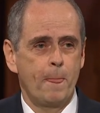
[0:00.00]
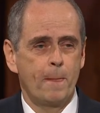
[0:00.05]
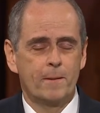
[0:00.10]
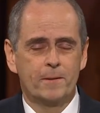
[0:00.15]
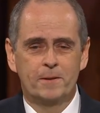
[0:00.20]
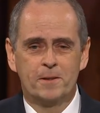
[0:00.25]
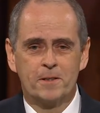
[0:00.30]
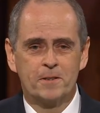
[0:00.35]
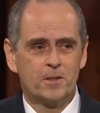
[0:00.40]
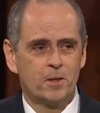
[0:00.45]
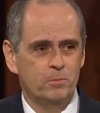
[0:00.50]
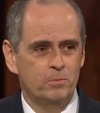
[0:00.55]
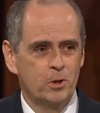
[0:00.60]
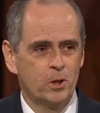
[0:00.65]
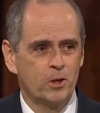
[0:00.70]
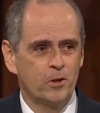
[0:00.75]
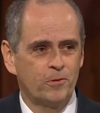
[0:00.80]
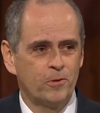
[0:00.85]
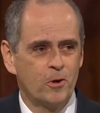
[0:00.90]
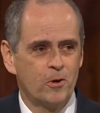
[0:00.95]
There's a
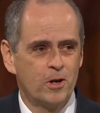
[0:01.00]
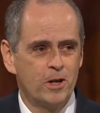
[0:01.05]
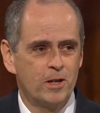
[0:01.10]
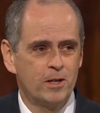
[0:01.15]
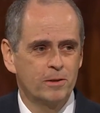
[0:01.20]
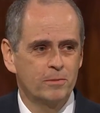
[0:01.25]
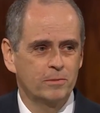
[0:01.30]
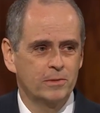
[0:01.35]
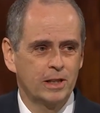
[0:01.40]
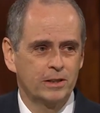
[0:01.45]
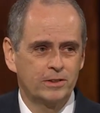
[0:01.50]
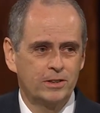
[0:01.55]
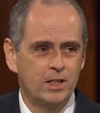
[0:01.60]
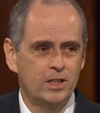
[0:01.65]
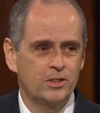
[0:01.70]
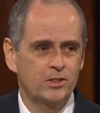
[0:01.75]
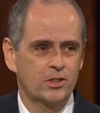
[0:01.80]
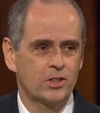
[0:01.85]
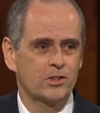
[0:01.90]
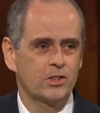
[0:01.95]
beautiful hymn that
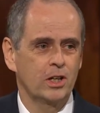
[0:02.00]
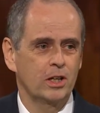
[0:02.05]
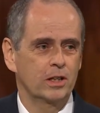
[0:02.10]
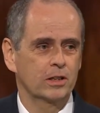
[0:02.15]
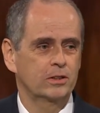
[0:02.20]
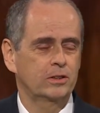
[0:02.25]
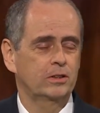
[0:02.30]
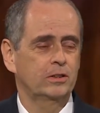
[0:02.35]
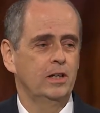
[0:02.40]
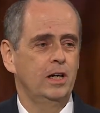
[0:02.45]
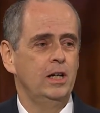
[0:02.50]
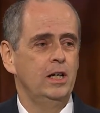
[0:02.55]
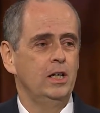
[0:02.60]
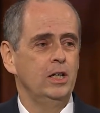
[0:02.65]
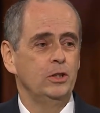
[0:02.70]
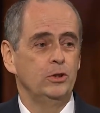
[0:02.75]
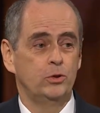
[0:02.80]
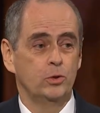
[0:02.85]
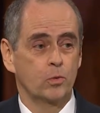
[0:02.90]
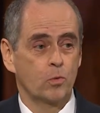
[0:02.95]
teaches us
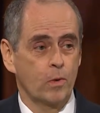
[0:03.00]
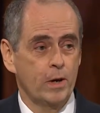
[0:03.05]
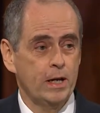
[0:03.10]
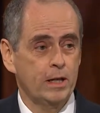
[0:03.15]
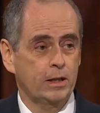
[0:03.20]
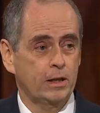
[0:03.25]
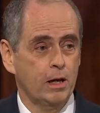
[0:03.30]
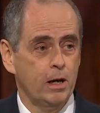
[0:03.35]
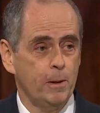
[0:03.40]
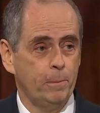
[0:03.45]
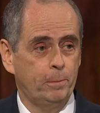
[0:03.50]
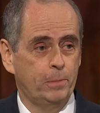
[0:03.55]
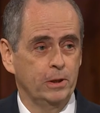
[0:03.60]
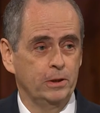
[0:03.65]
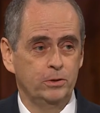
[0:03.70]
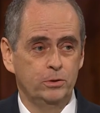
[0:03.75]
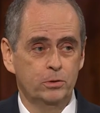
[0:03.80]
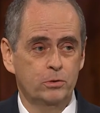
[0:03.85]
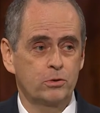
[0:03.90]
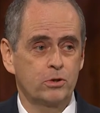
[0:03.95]
to wake up
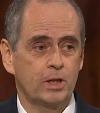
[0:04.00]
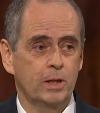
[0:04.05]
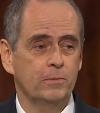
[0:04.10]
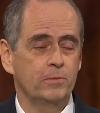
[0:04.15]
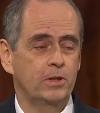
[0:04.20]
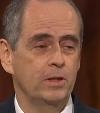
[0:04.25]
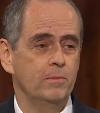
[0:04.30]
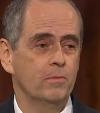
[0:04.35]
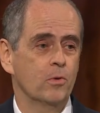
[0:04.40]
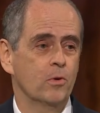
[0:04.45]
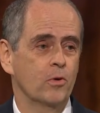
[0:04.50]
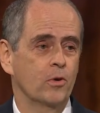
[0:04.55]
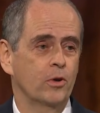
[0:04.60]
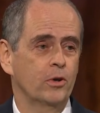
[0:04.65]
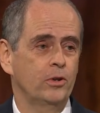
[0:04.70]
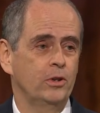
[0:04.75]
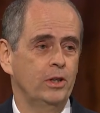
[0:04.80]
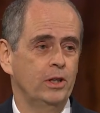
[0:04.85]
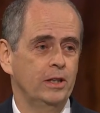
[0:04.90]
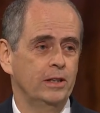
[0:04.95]
and do something
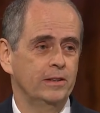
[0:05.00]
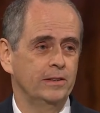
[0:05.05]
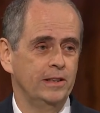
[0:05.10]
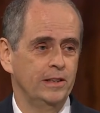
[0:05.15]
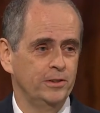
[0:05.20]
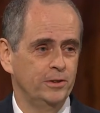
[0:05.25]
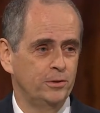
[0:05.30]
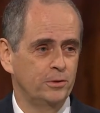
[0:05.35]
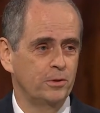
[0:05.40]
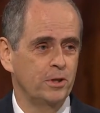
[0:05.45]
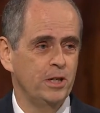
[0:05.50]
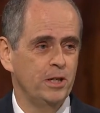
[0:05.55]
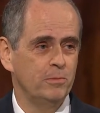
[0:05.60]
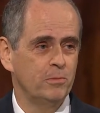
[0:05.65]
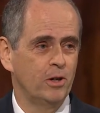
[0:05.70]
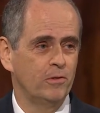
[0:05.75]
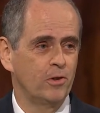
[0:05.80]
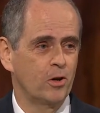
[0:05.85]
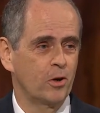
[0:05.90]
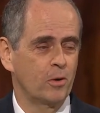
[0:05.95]
more than dream
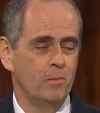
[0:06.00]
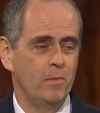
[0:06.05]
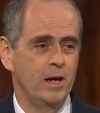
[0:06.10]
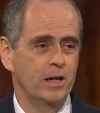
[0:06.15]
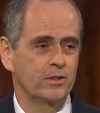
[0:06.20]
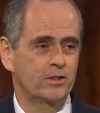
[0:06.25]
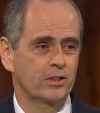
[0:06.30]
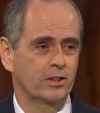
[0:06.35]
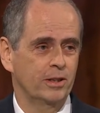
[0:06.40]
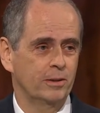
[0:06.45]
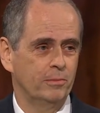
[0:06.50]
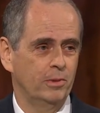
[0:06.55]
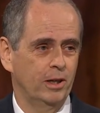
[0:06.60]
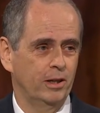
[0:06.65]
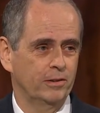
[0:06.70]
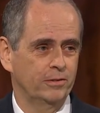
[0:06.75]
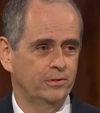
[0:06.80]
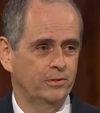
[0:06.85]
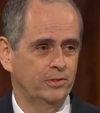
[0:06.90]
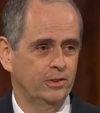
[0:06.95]
of our mansion
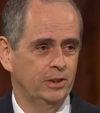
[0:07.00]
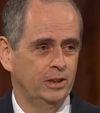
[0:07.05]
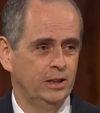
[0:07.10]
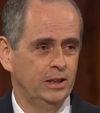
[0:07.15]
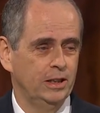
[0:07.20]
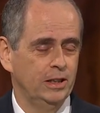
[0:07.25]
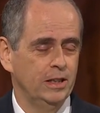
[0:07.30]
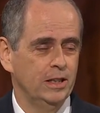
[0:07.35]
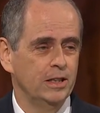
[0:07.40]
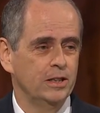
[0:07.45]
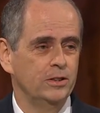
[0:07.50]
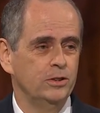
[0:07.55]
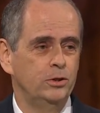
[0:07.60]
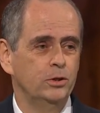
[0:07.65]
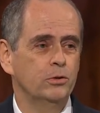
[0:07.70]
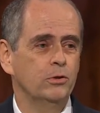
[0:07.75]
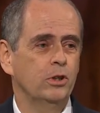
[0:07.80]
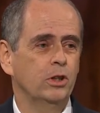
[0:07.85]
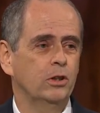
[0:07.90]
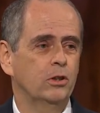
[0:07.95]
above.
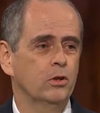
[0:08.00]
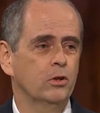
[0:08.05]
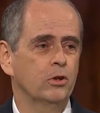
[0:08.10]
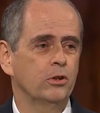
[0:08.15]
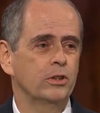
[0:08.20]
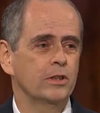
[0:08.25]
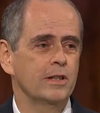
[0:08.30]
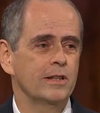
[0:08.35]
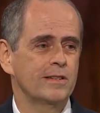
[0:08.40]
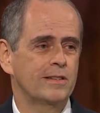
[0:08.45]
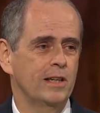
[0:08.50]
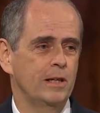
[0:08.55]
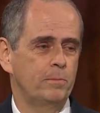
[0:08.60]
Doing good is a